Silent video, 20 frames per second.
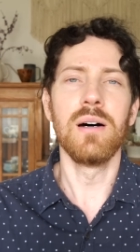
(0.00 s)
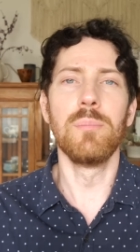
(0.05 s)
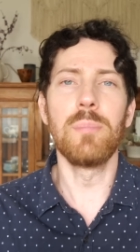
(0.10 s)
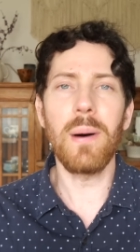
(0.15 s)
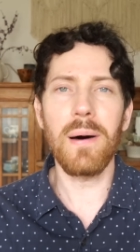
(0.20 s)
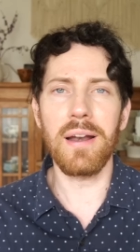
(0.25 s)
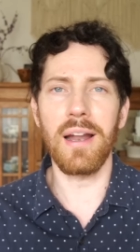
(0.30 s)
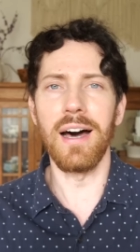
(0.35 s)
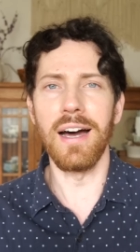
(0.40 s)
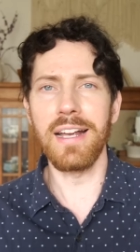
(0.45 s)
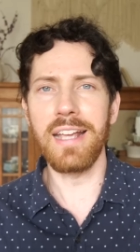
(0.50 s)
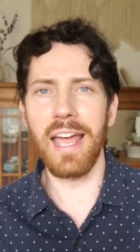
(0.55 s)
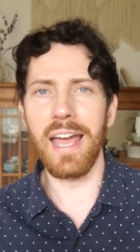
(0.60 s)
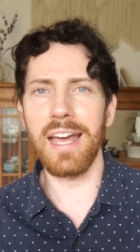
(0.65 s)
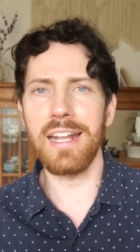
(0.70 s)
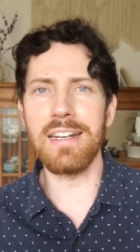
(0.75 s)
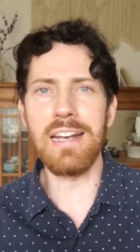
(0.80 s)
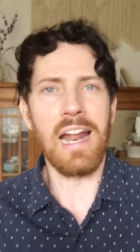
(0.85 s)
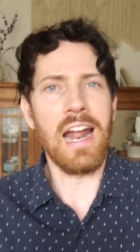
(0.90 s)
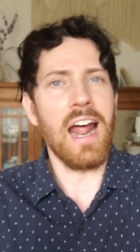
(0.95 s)
But
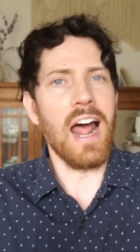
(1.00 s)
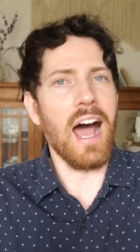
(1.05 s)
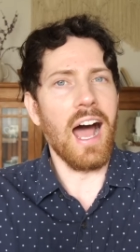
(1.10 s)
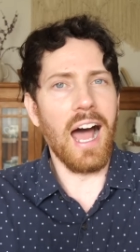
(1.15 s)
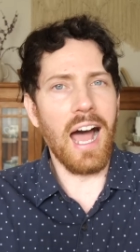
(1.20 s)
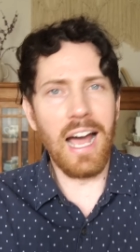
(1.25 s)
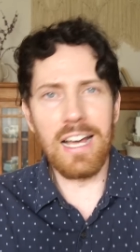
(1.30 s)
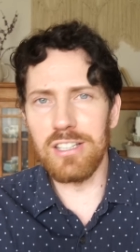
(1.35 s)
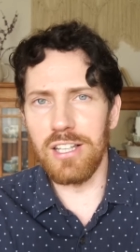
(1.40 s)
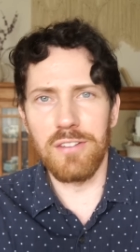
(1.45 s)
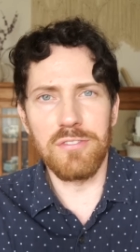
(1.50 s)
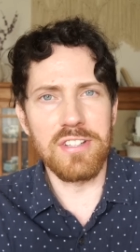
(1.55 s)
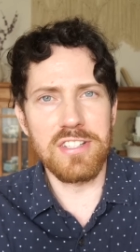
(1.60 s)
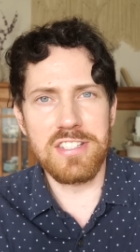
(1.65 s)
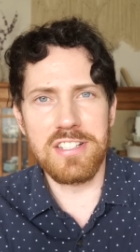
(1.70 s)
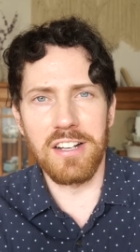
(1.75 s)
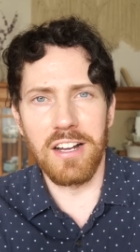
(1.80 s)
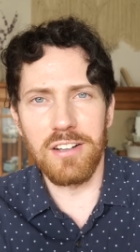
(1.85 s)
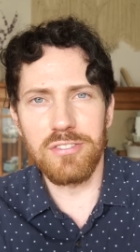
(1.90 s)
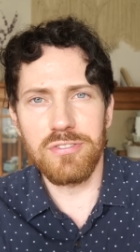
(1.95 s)
again, I love this
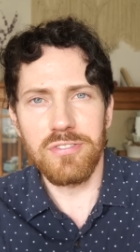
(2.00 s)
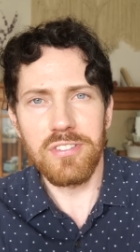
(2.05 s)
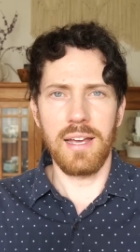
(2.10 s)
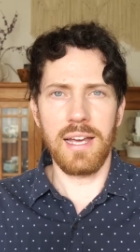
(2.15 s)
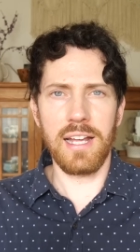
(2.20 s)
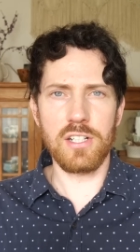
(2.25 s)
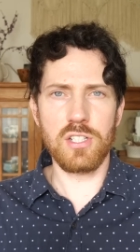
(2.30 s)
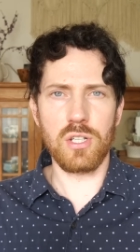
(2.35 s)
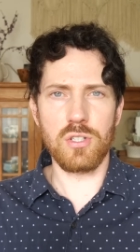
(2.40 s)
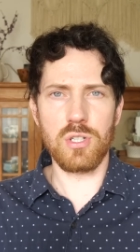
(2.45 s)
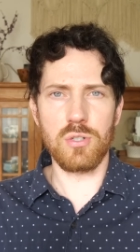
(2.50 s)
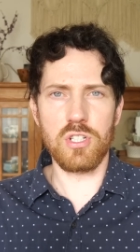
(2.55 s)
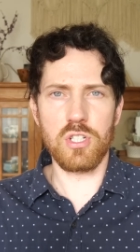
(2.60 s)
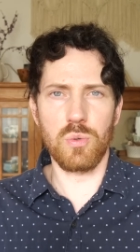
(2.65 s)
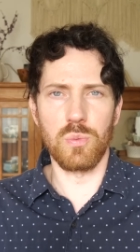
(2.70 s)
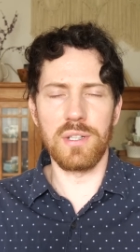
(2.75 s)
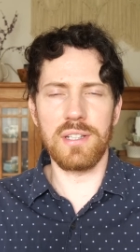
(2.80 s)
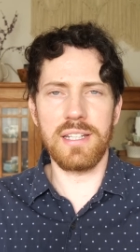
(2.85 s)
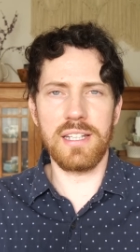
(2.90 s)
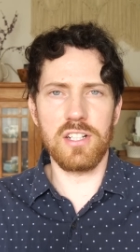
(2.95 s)
stuff. And it's also just
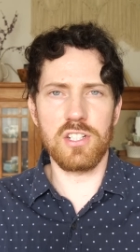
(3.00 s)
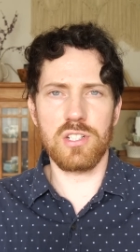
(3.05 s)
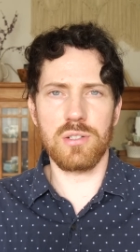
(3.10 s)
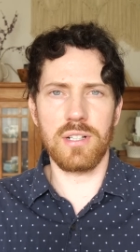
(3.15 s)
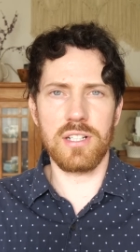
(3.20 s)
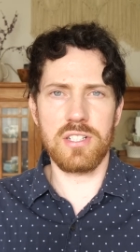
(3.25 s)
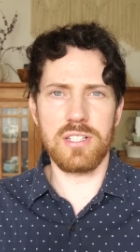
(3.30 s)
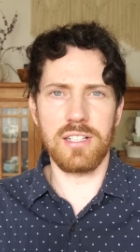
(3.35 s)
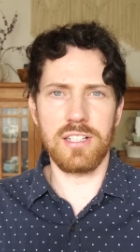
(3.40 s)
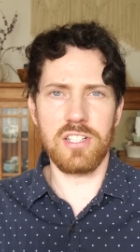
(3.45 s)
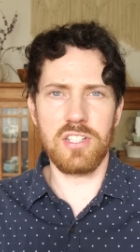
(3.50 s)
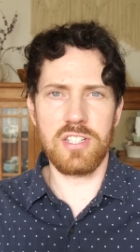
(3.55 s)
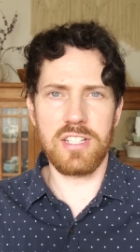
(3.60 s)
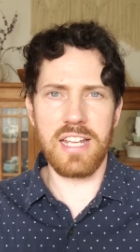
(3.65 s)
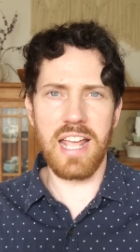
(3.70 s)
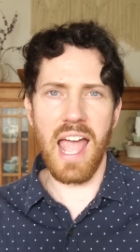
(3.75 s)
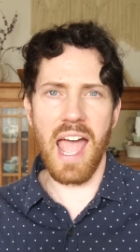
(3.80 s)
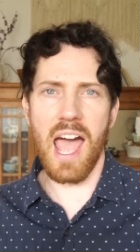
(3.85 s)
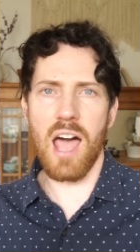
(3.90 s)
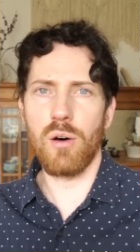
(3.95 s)
really interesting to
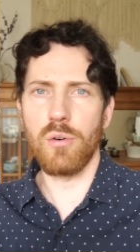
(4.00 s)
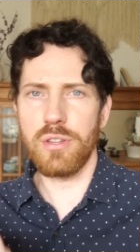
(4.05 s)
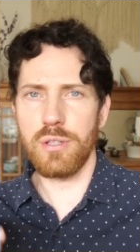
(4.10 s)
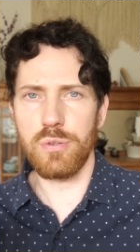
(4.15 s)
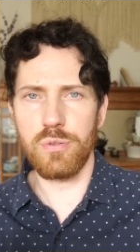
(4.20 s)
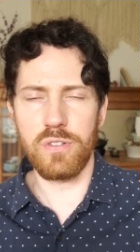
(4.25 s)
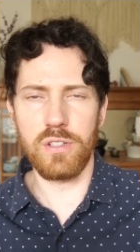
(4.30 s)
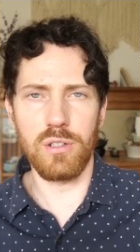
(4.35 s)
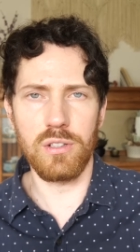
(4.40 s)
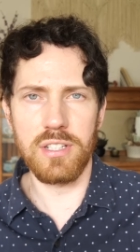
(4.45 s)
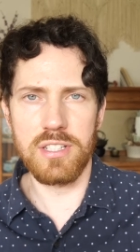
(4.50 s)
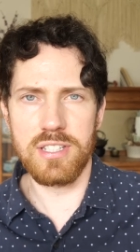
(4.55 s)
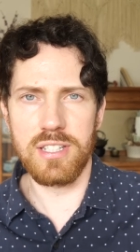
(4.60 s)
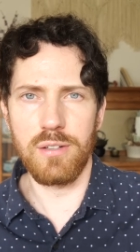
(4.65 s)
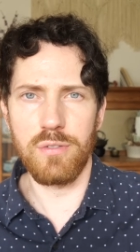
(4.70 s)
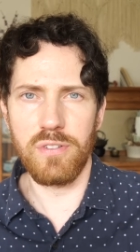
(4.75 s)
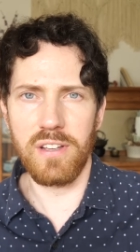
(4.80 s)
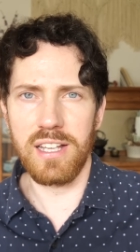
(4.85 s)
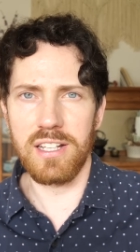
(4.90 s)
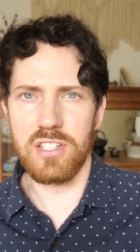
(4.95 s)
see how the field is
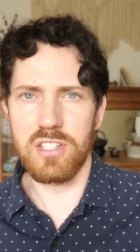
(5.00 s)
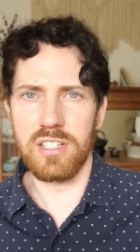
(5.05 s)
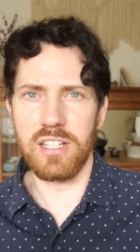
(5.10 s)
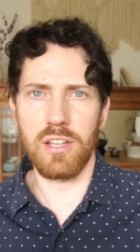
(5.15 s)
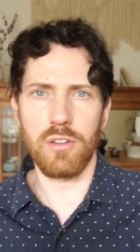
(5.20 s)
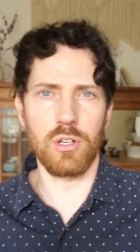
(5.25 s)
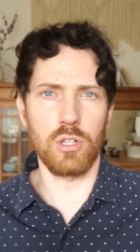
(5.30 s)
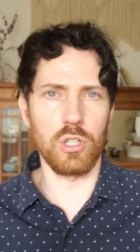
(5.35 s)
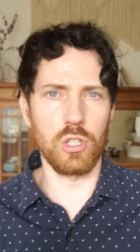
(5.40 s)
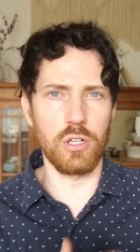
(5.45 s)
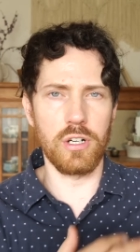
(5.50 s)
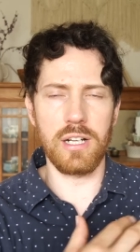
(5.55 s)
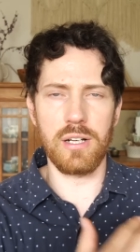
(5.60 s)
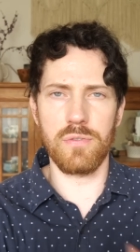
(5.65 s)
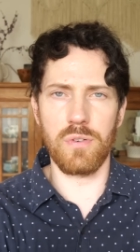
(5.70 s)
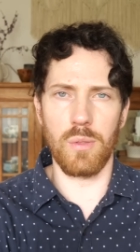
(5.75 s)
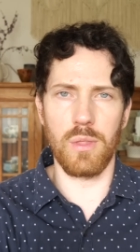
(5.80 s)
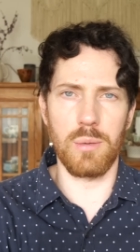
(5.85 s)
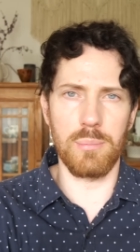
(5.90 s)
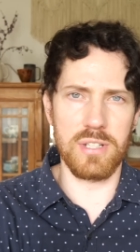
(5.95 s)
advancing. They're learning
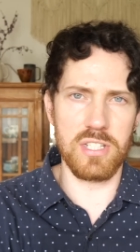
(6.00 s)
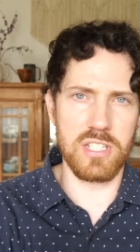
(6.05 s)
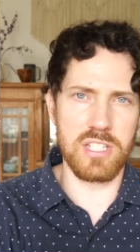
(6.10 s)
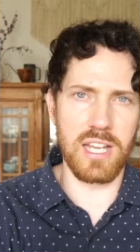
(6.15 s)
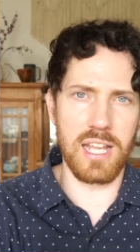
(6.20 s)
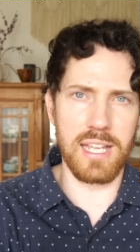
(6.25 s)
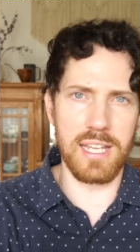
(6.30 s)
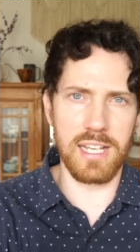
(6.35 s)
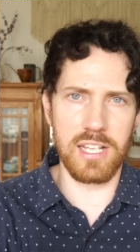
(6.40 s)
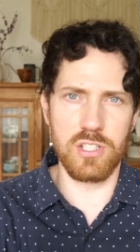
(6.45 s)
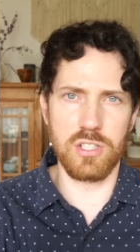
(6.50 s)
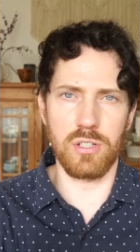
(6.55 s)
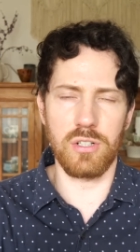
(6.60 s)
from their mistakes.